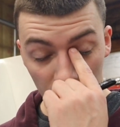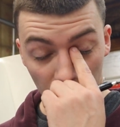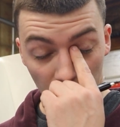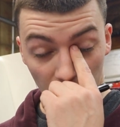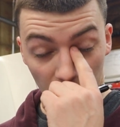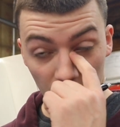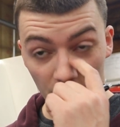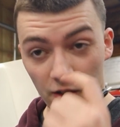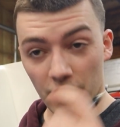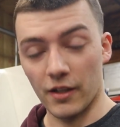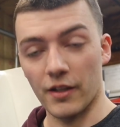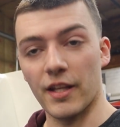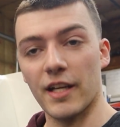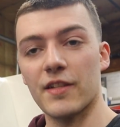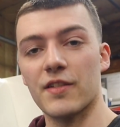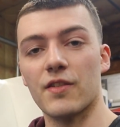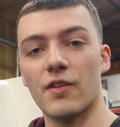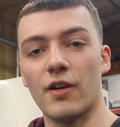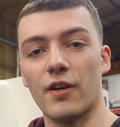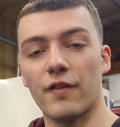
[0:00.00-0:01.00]
And
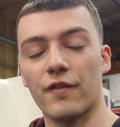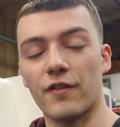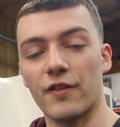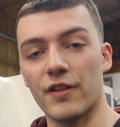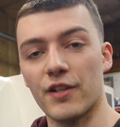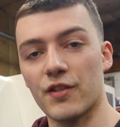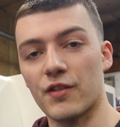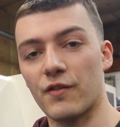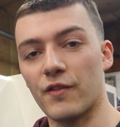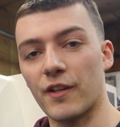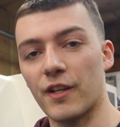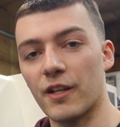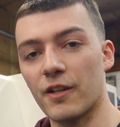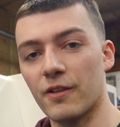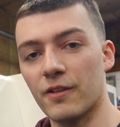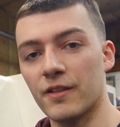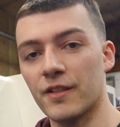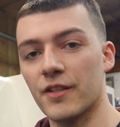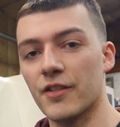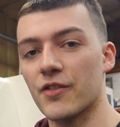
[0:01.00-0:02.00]
that's all for this
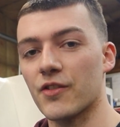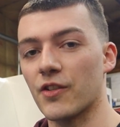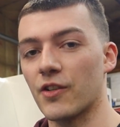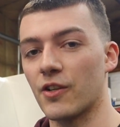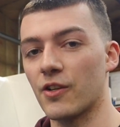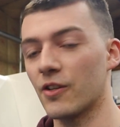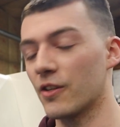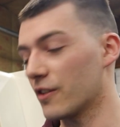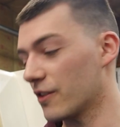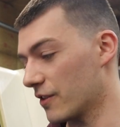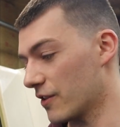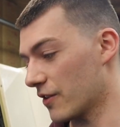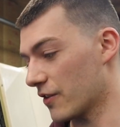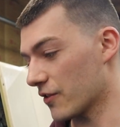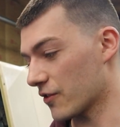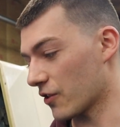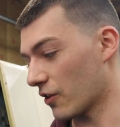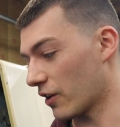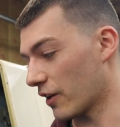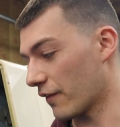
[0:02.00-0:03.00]
video. So
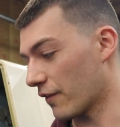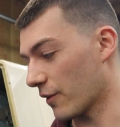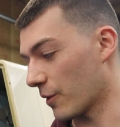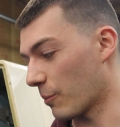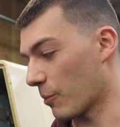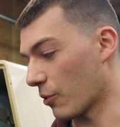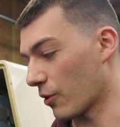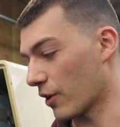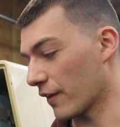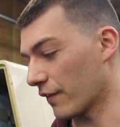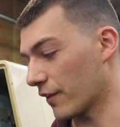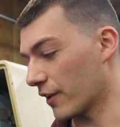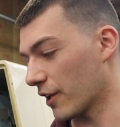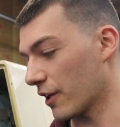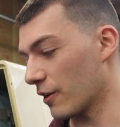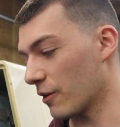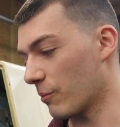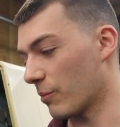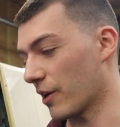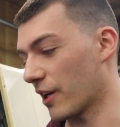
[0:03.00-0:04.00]
sorry for the boring
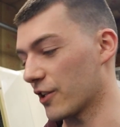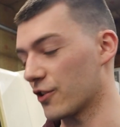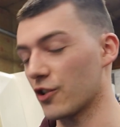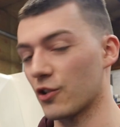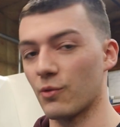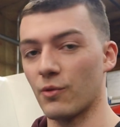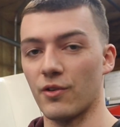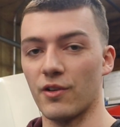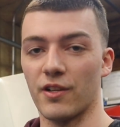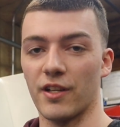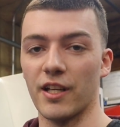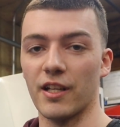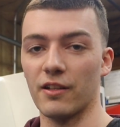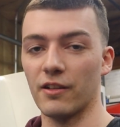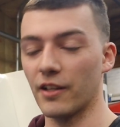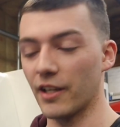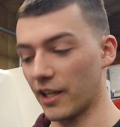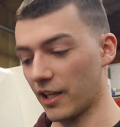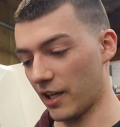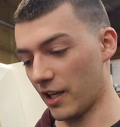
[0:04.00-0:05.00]
video, but I just wanted to get
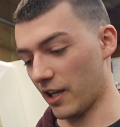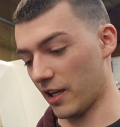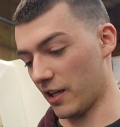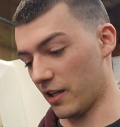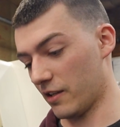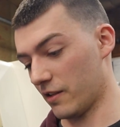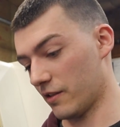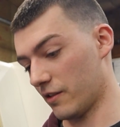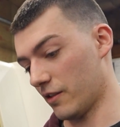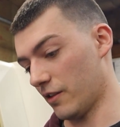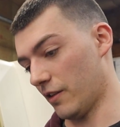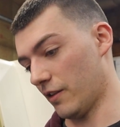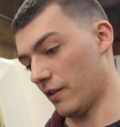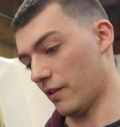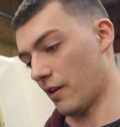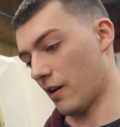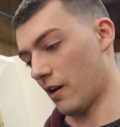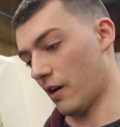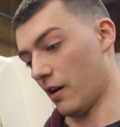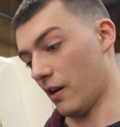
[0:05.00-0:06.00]
a
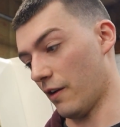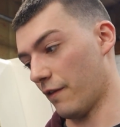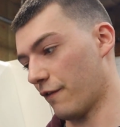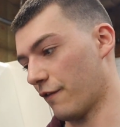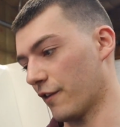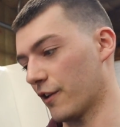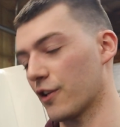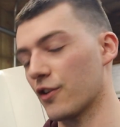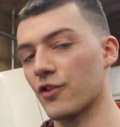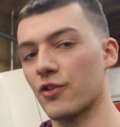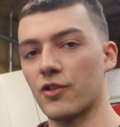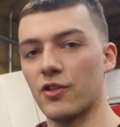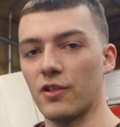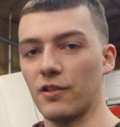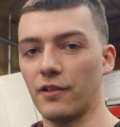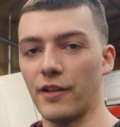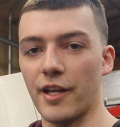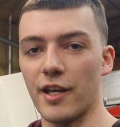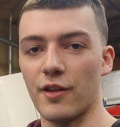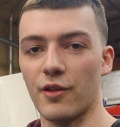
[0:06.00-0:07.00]
finished
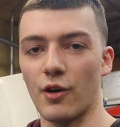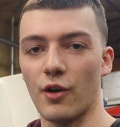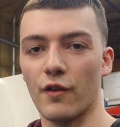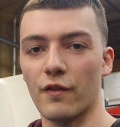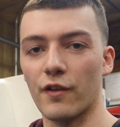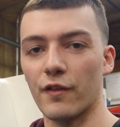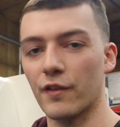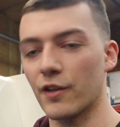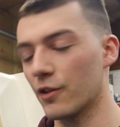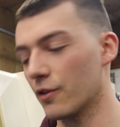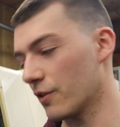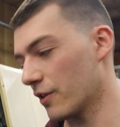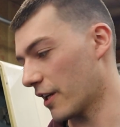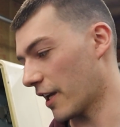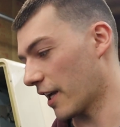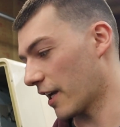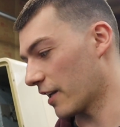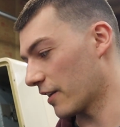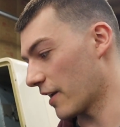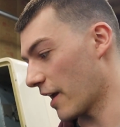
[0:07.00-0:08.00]
lathe overview,
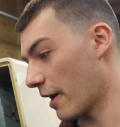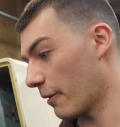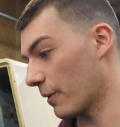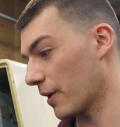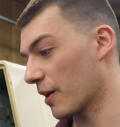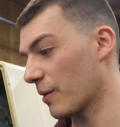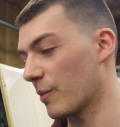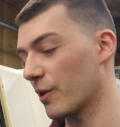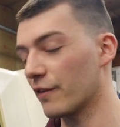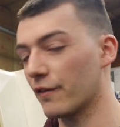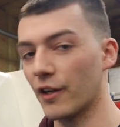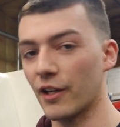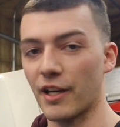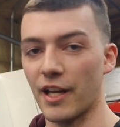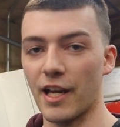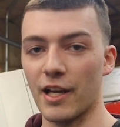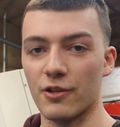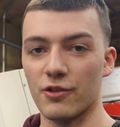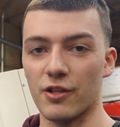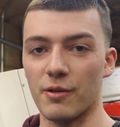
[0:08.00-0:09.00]
and now we can move on
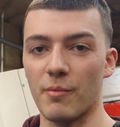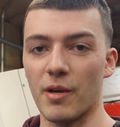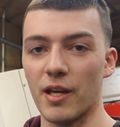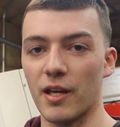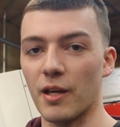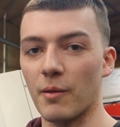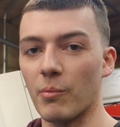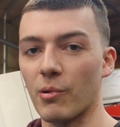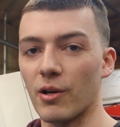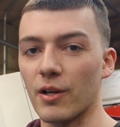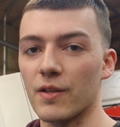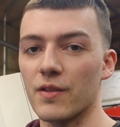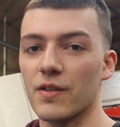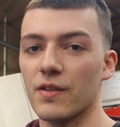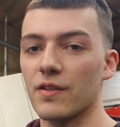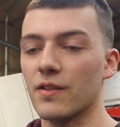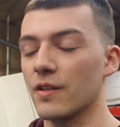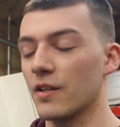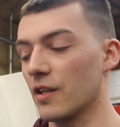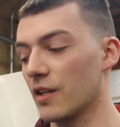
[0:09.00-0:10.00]
to actually making
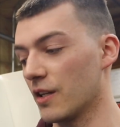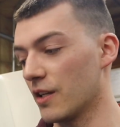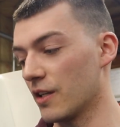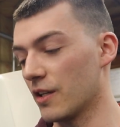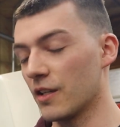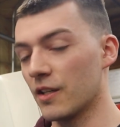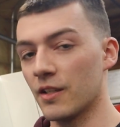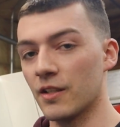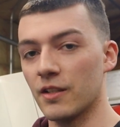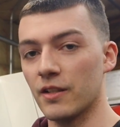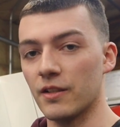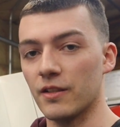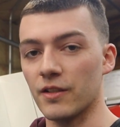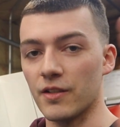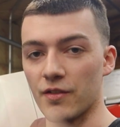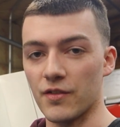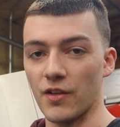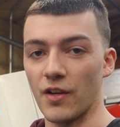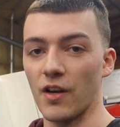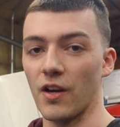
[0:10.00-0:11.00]
parts.
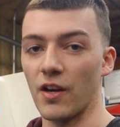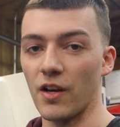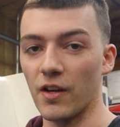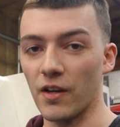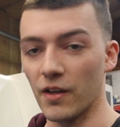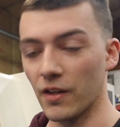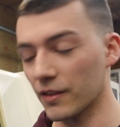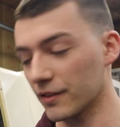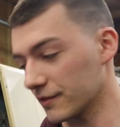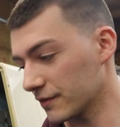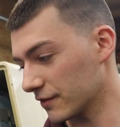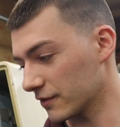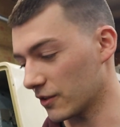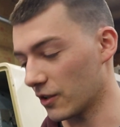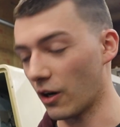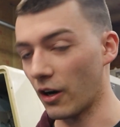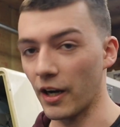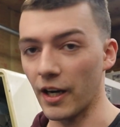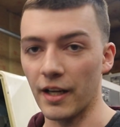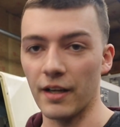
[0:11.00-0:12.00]

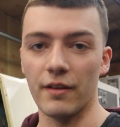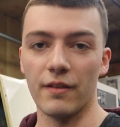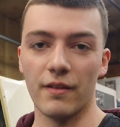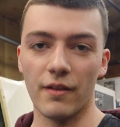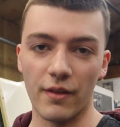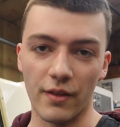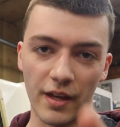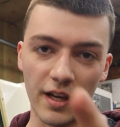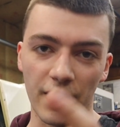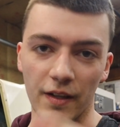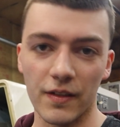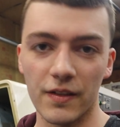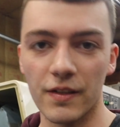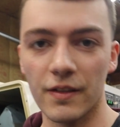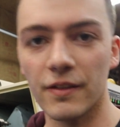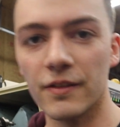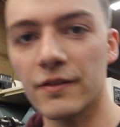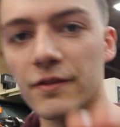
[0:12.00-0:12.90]
Alright, thanks.